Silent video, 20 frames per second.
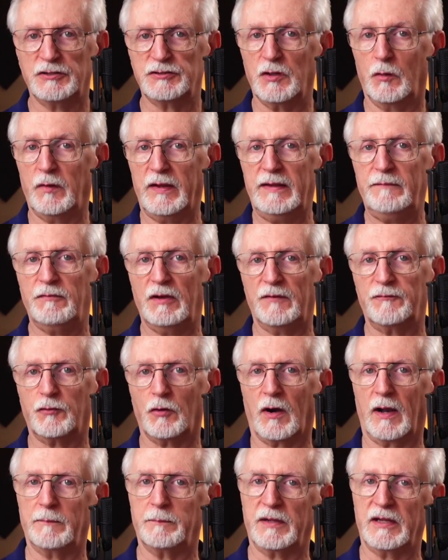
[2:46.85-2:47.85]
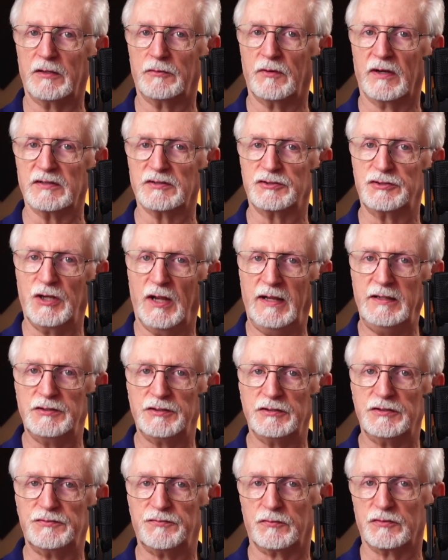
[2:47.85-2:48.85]
So even if your IP address
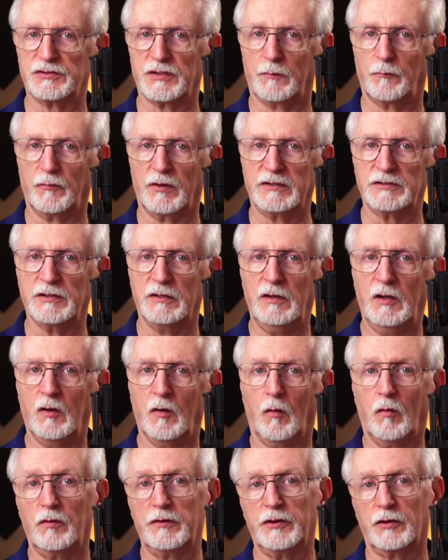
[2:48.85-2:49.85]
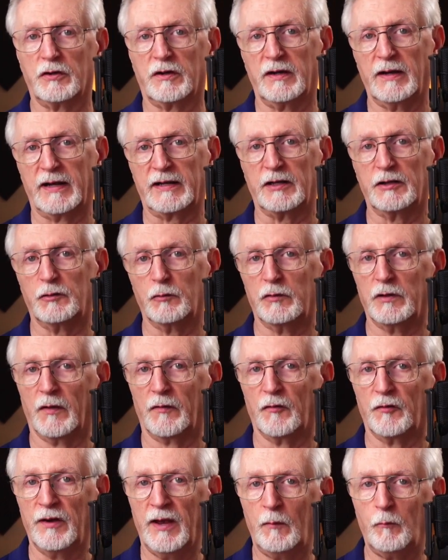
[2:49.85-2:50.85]
changes for some reason, or you're connected to
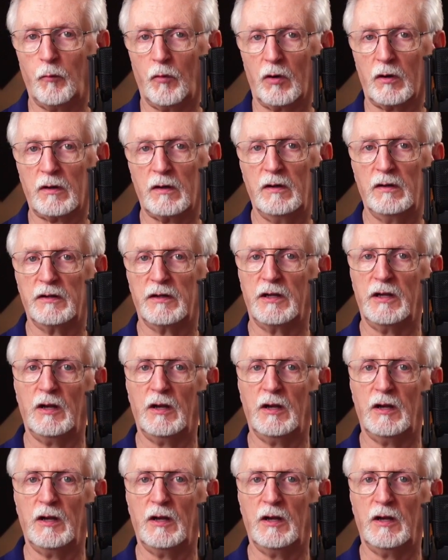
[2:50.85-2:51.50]
another network,